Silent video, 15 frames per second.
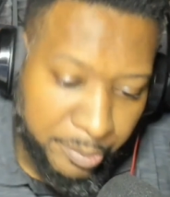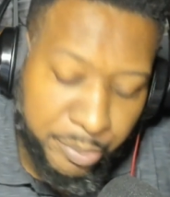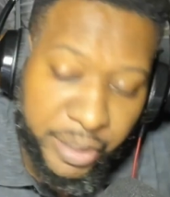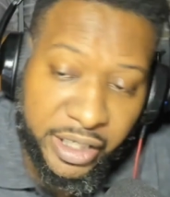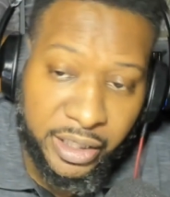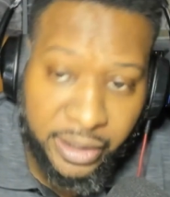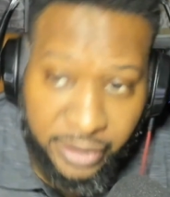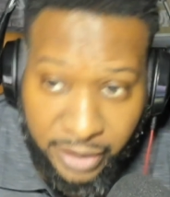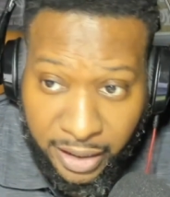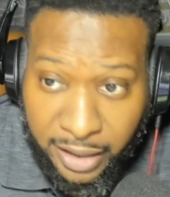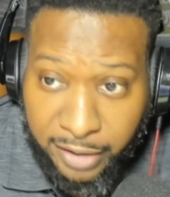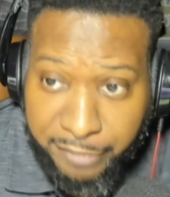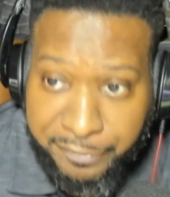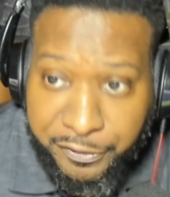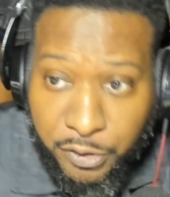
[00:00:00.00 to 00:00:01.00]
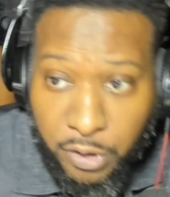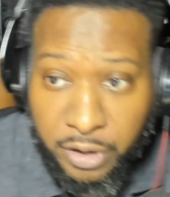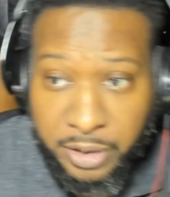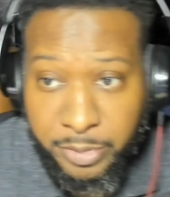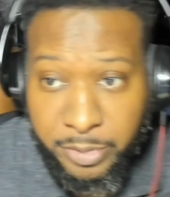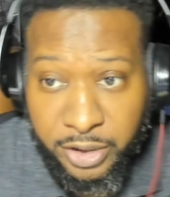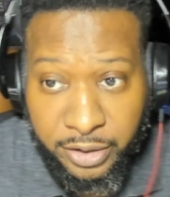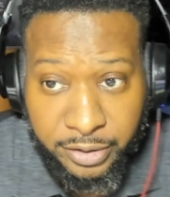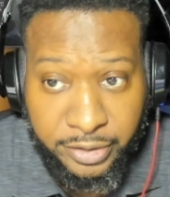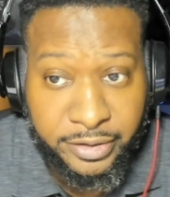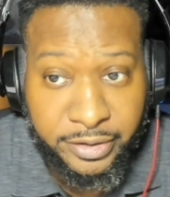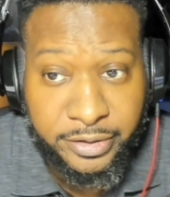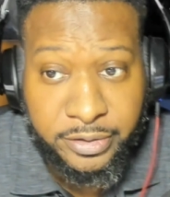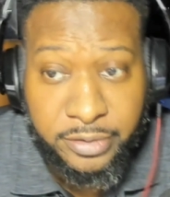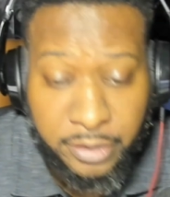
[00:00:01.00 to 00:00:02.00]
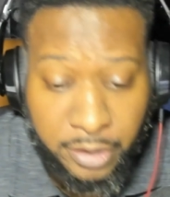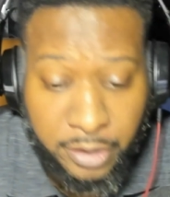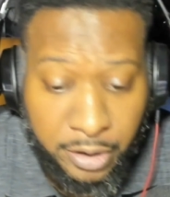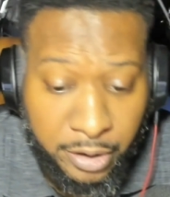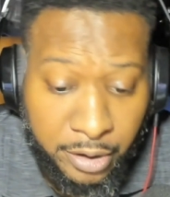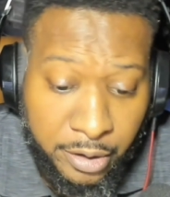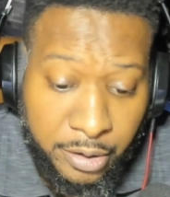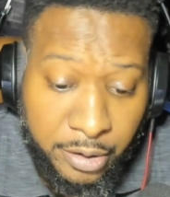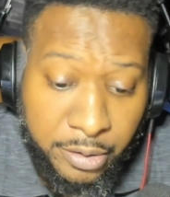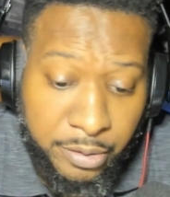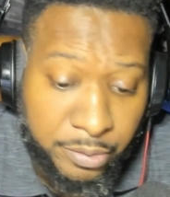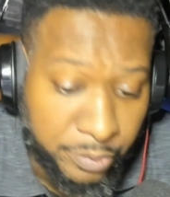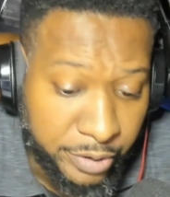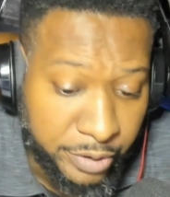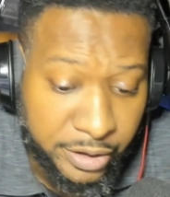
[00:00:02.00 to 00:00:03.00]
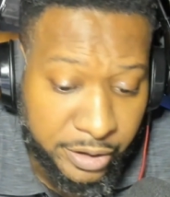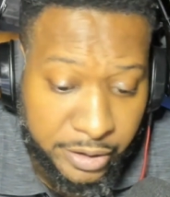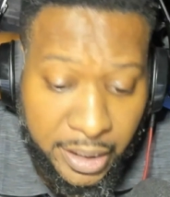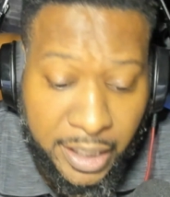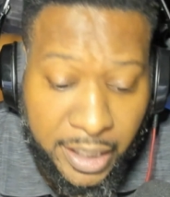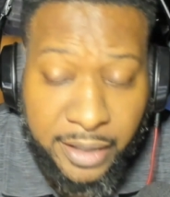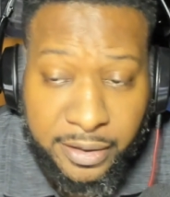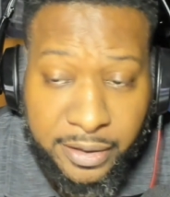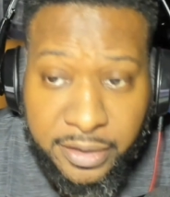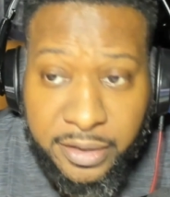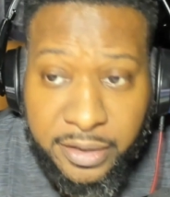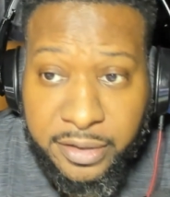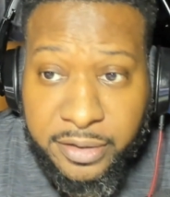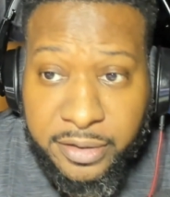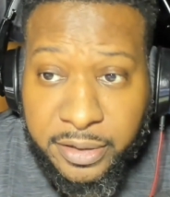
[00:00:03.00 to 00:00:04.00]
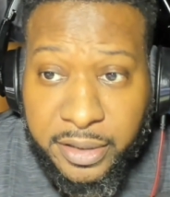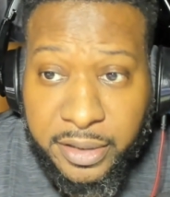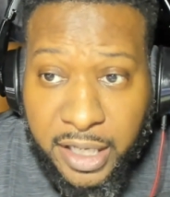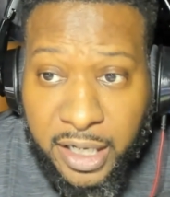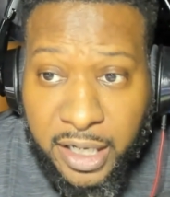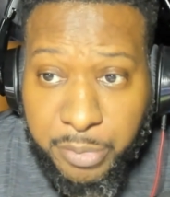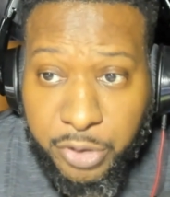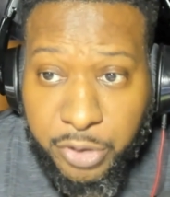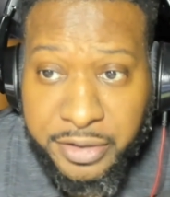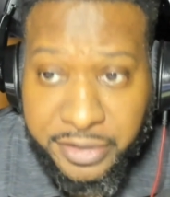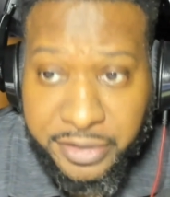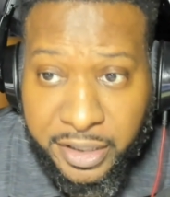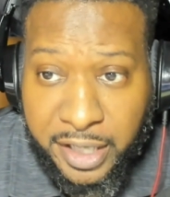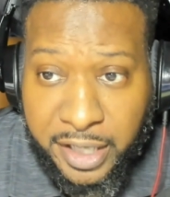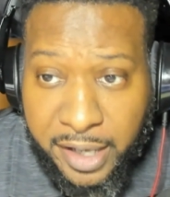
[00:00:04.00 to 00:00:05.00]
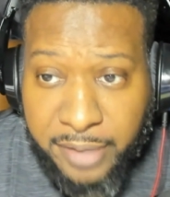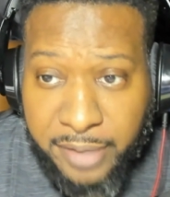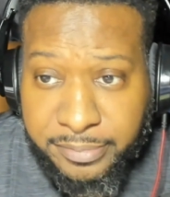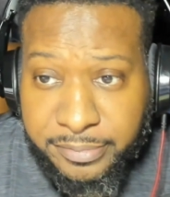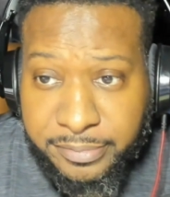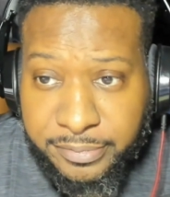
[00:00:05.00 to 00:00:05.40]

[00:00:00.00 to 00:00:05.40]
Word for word: paying Dak forty million dollars will not kill the Cowboys' cap.